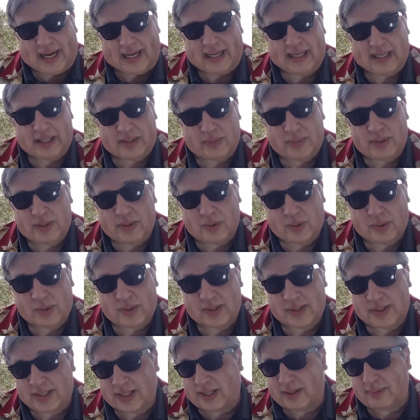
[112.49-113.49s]
I get
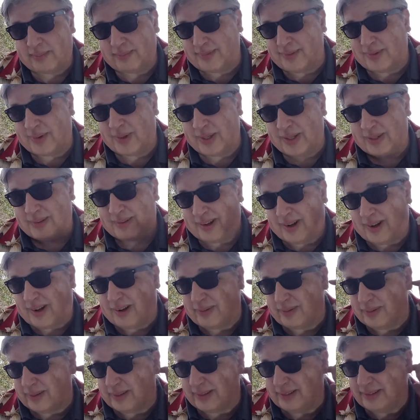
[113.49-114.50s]
three-quarter time quite
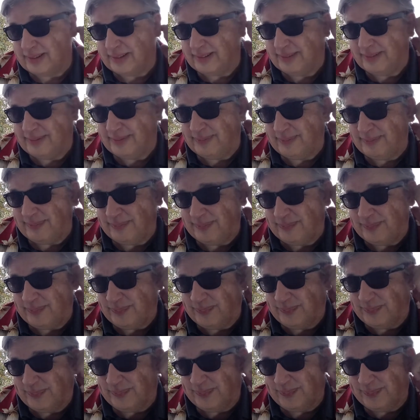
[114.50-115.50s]
often.
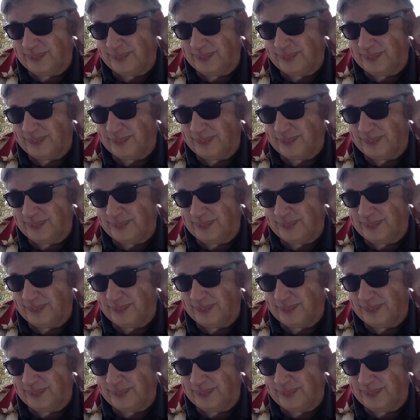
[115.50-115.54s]
Sa-ching!